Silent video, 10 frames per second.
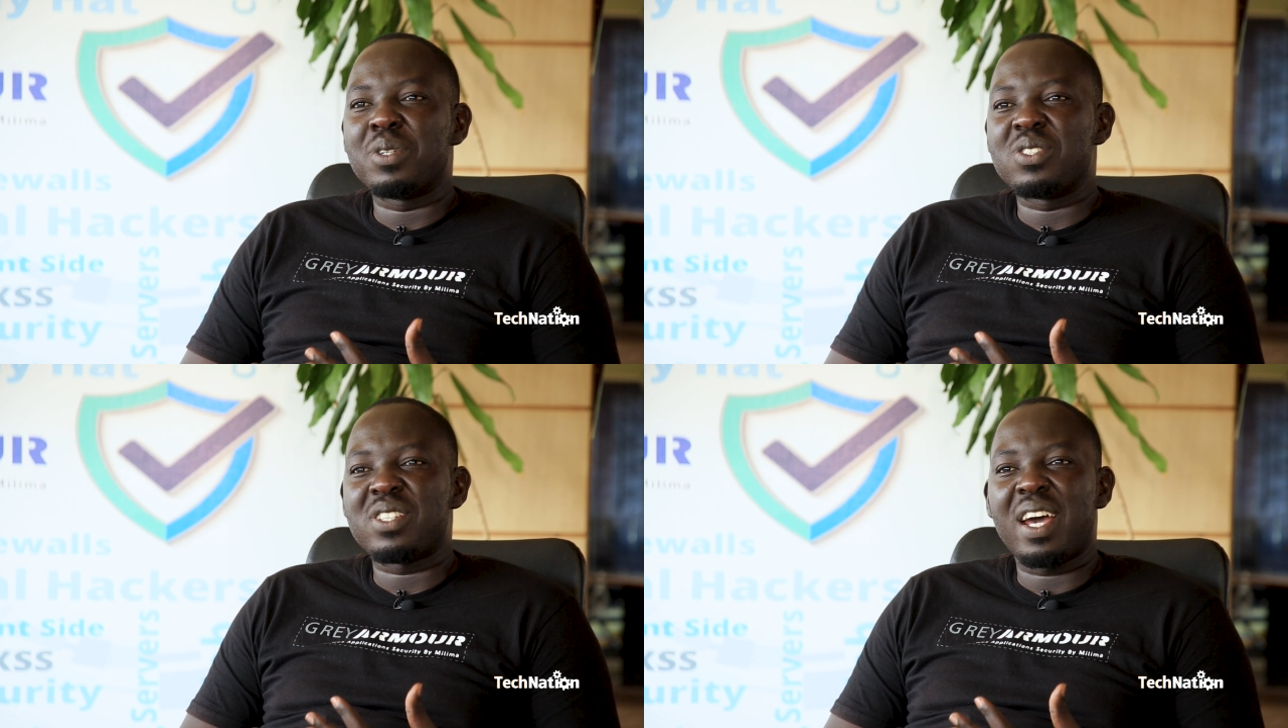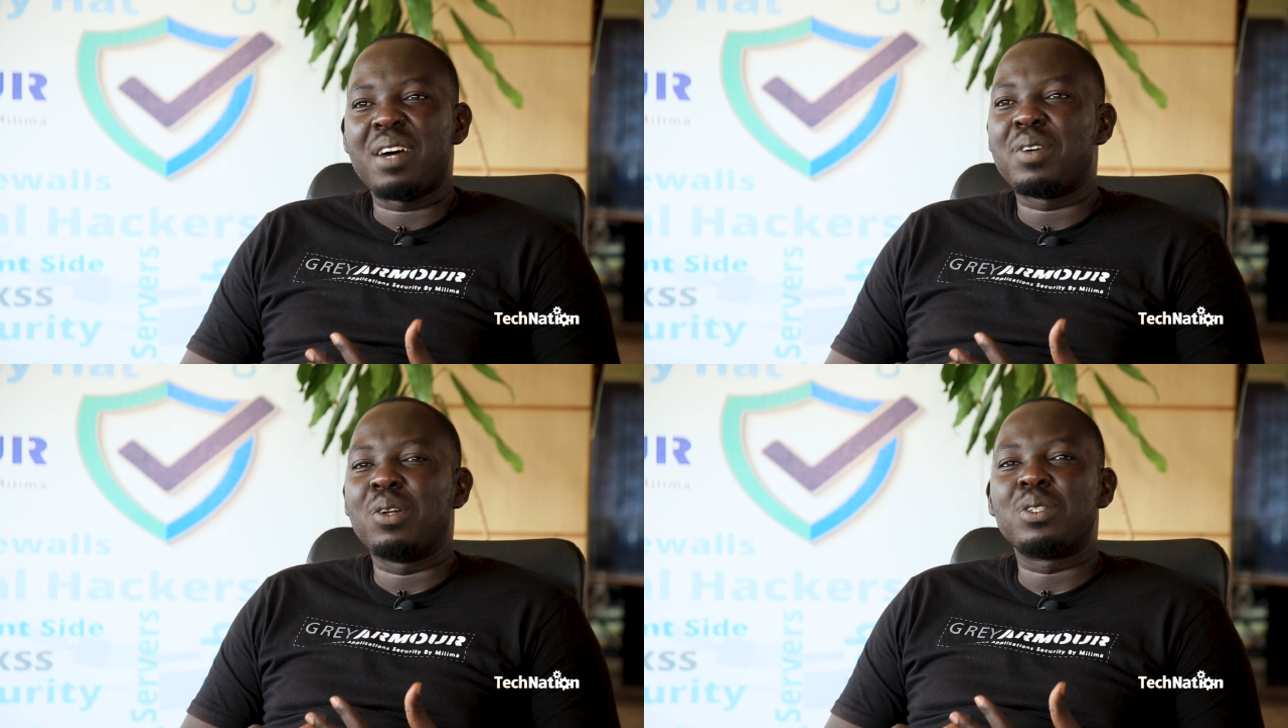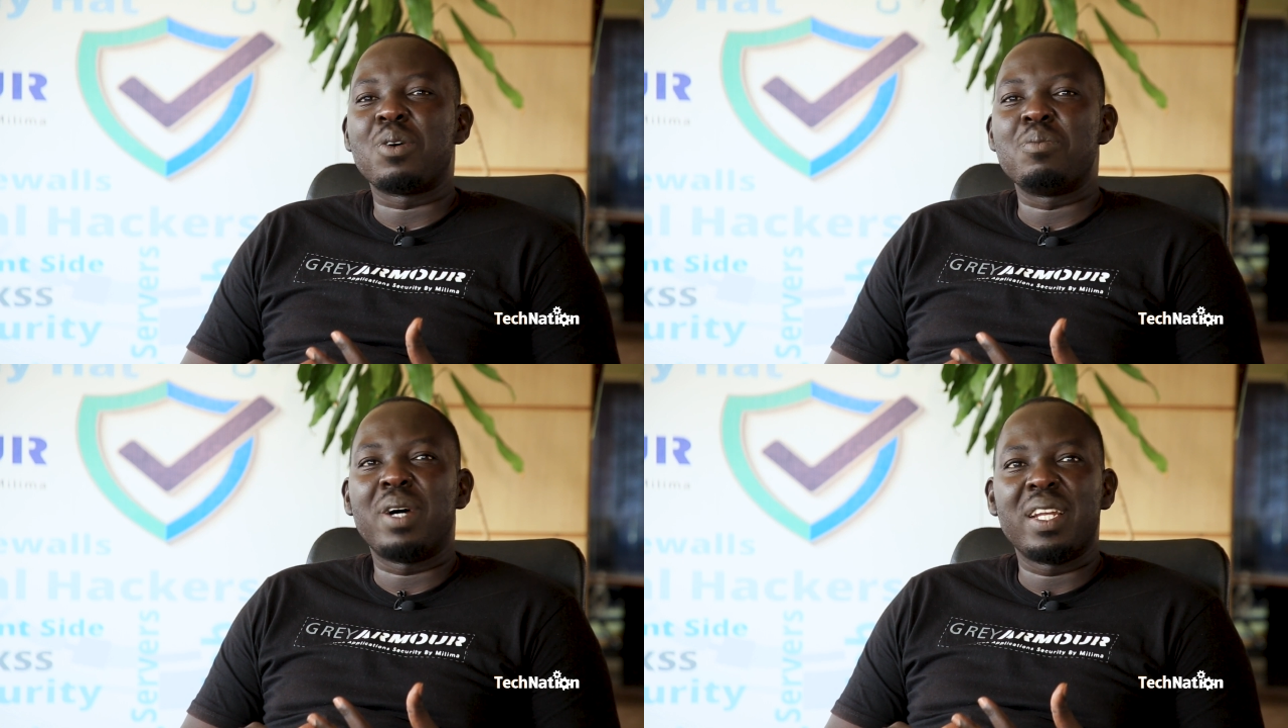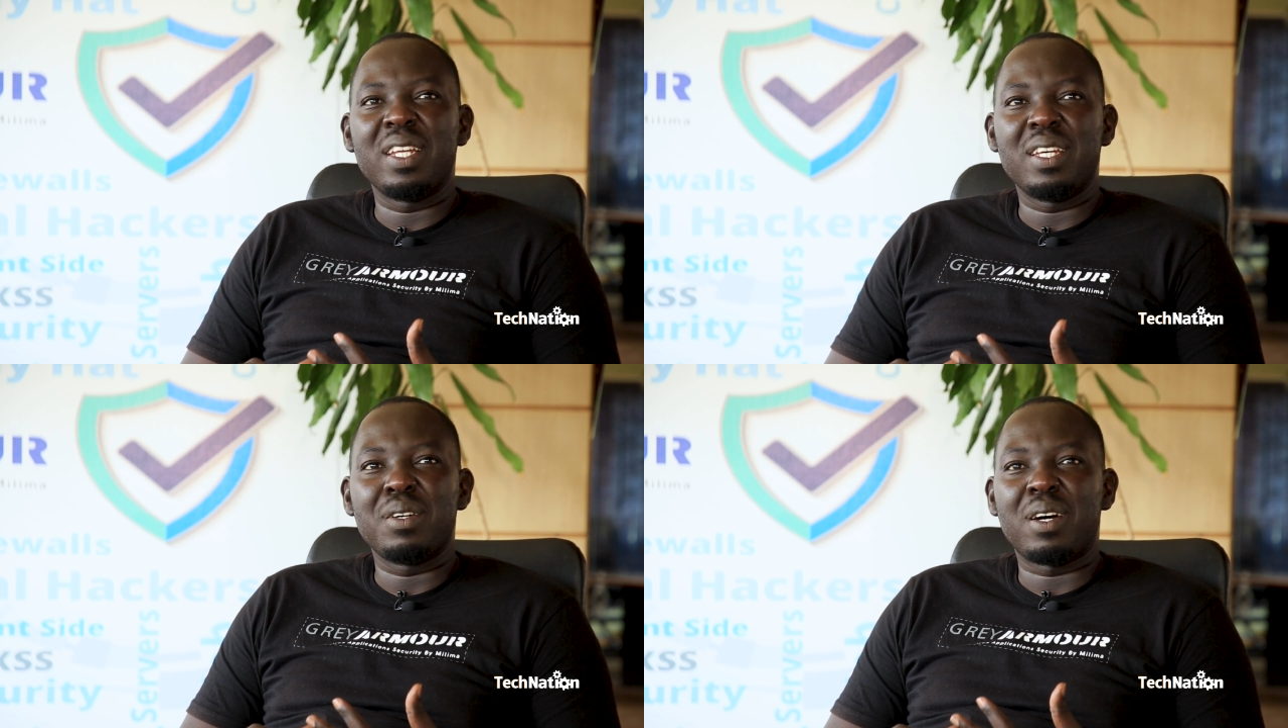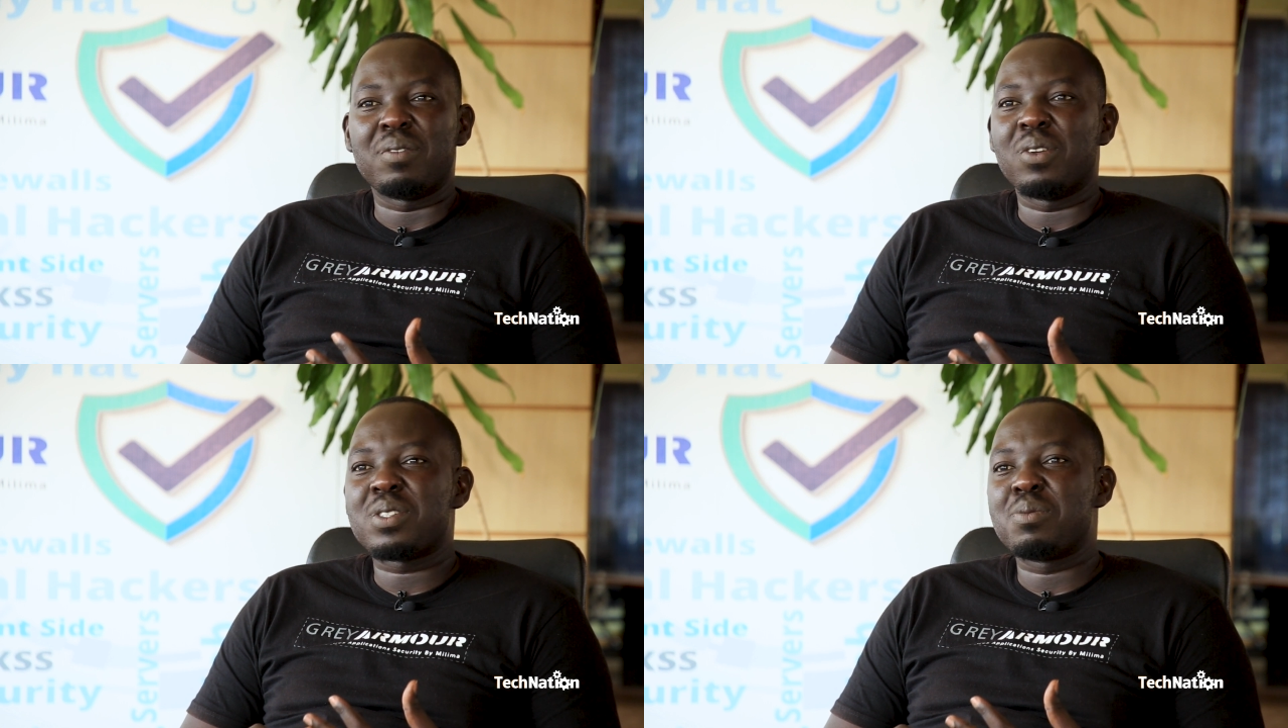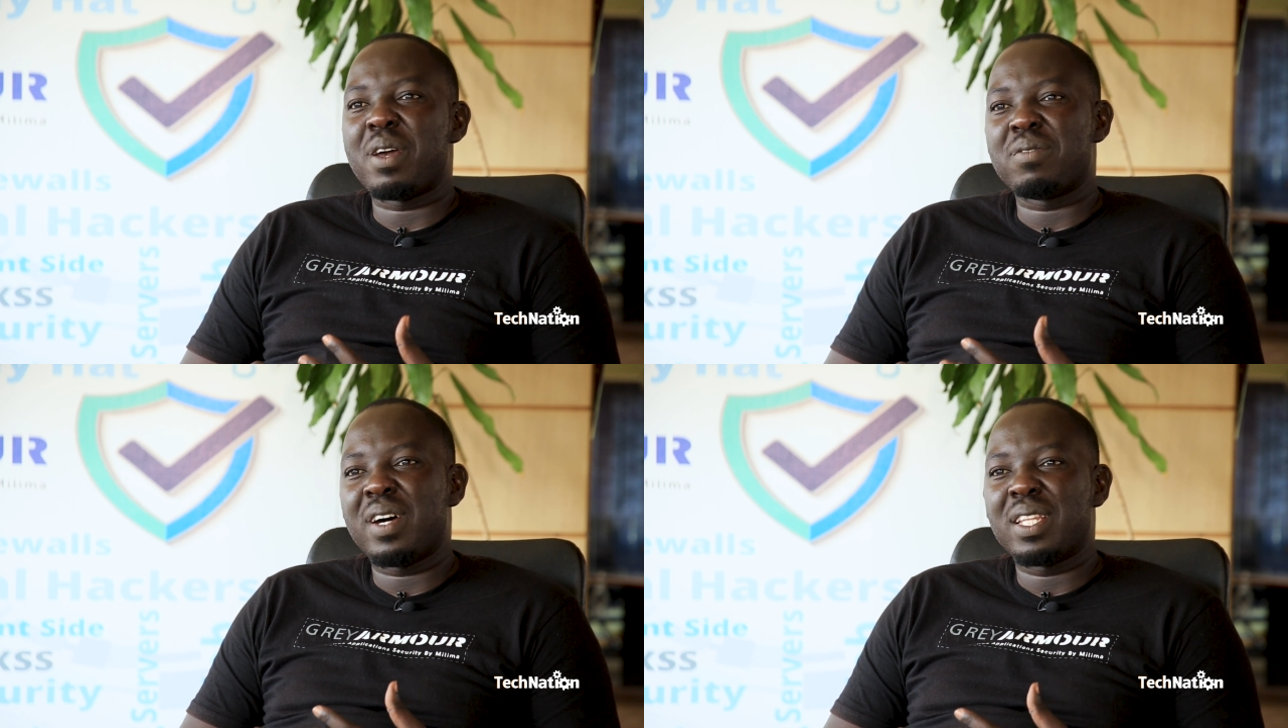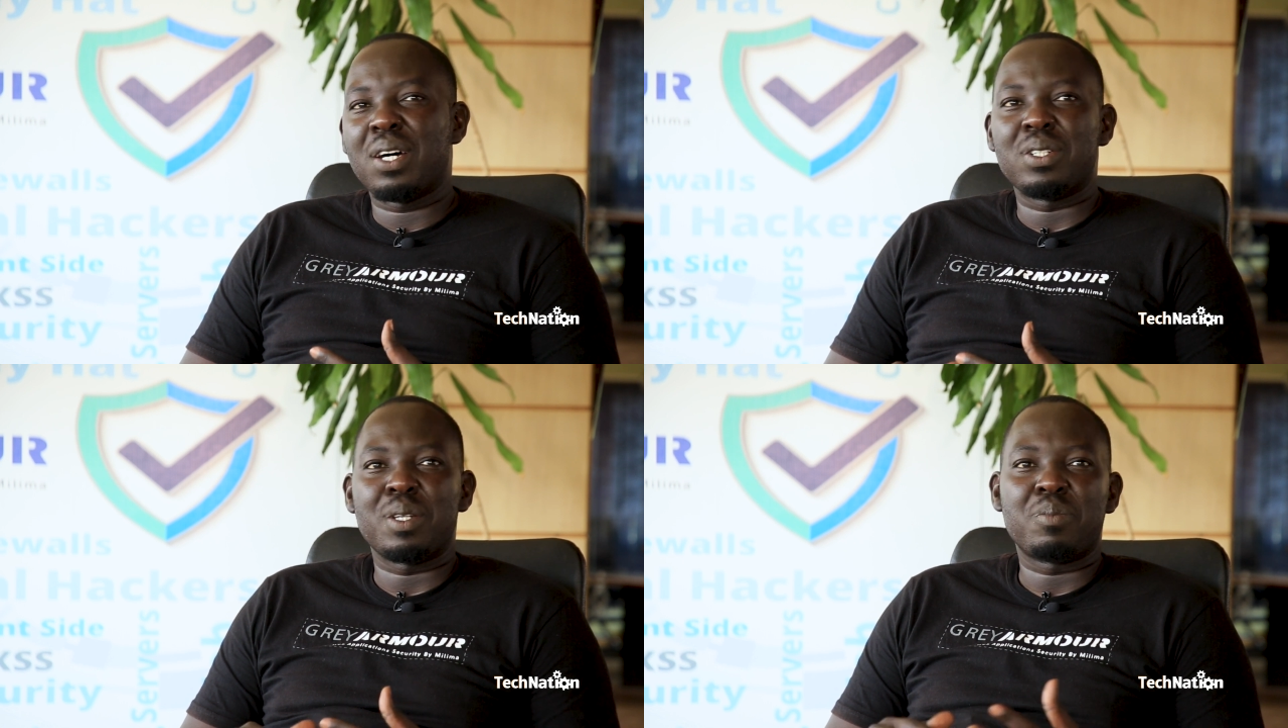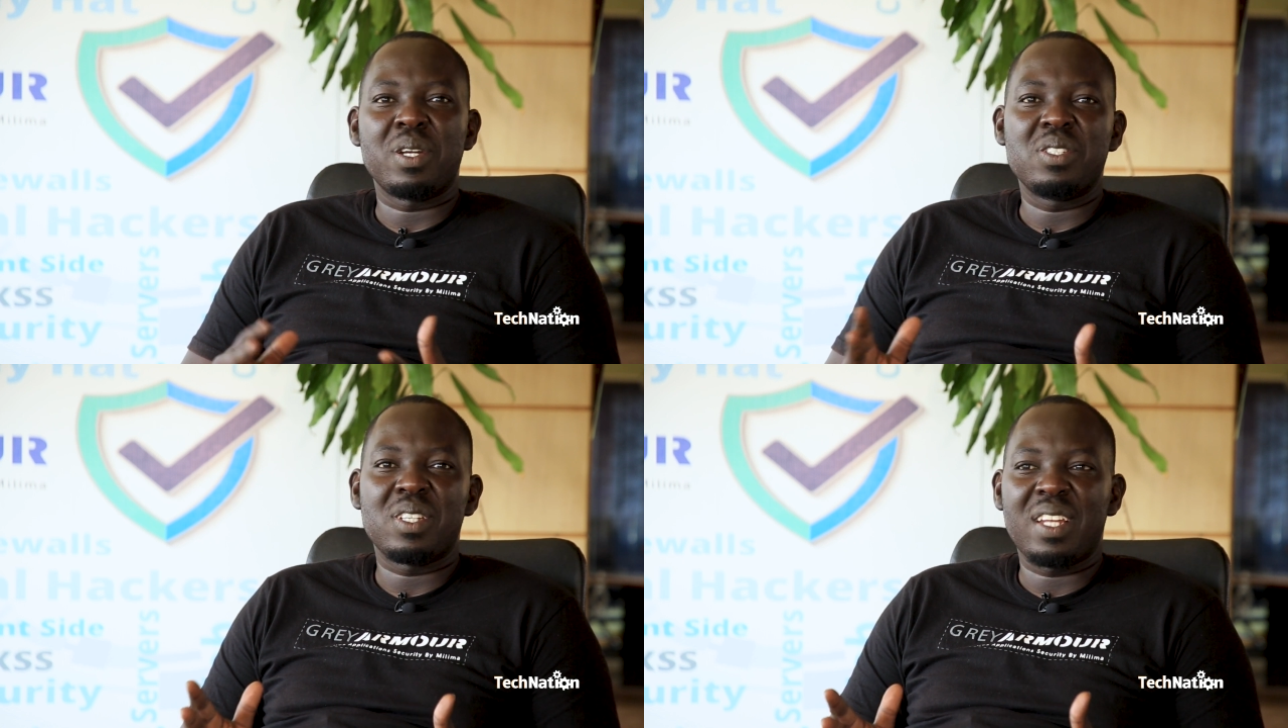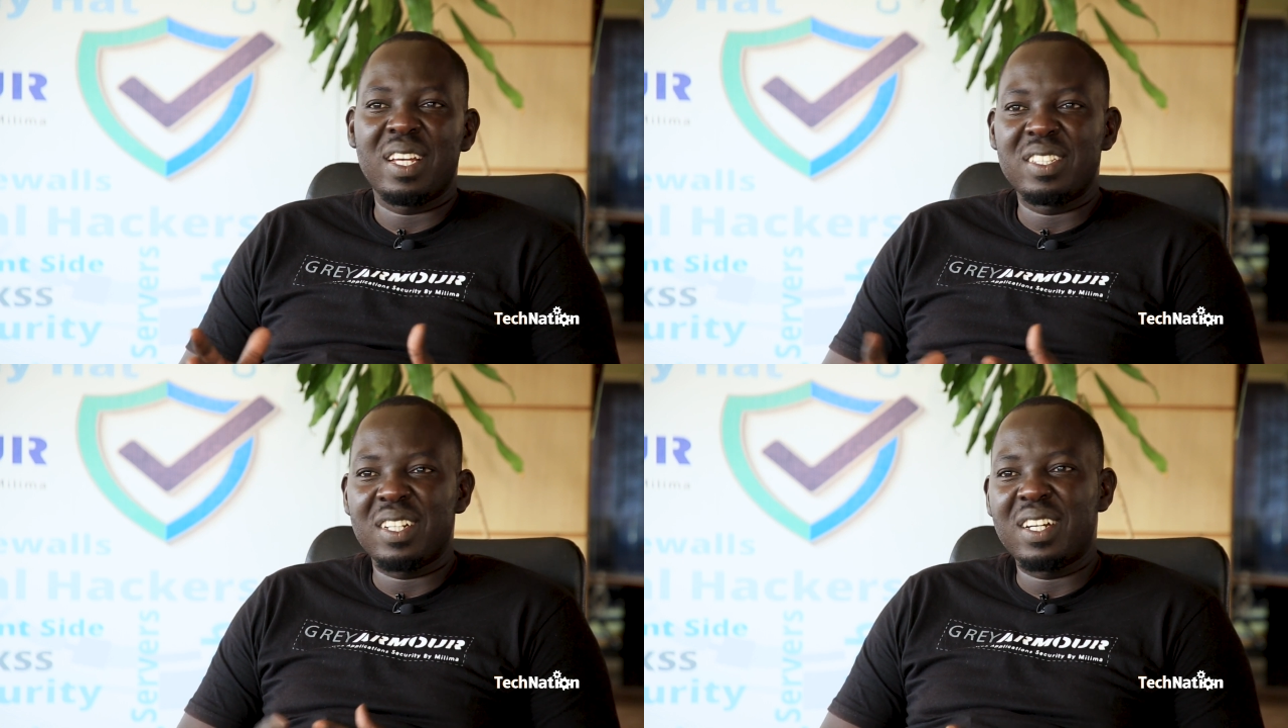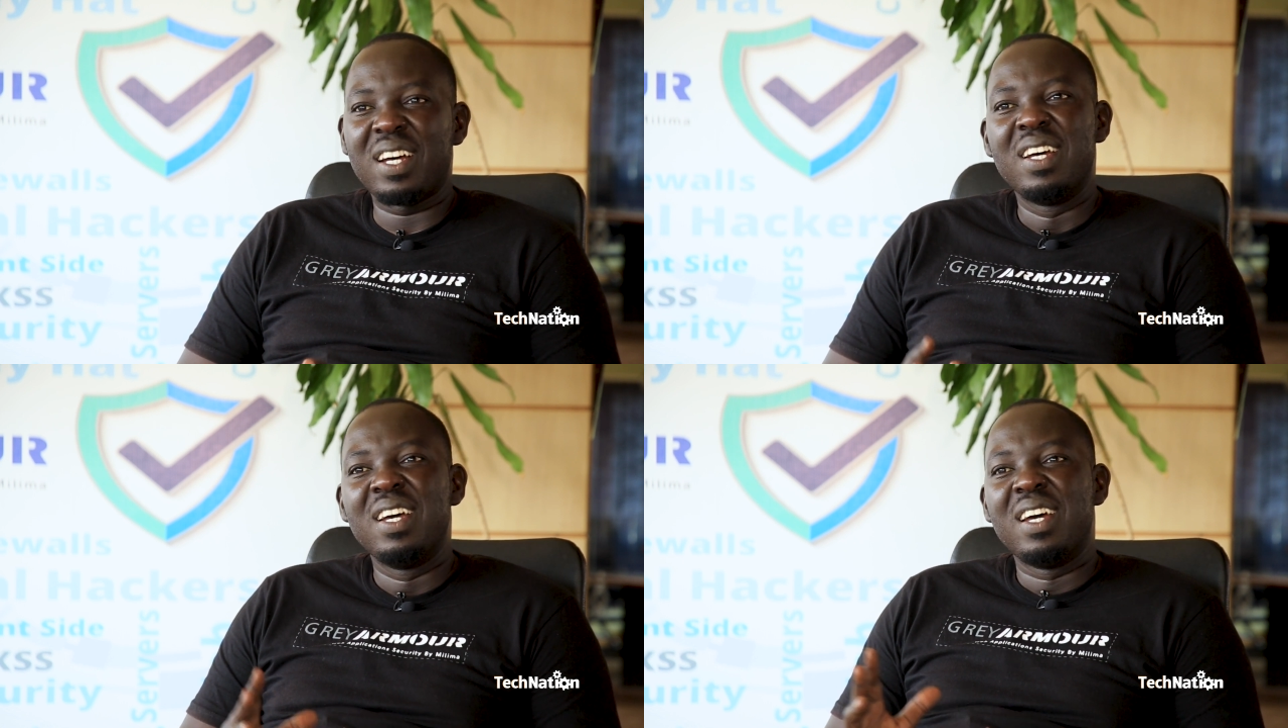prince? I have a lot of money, I've lost my father or the prince in Nigeria.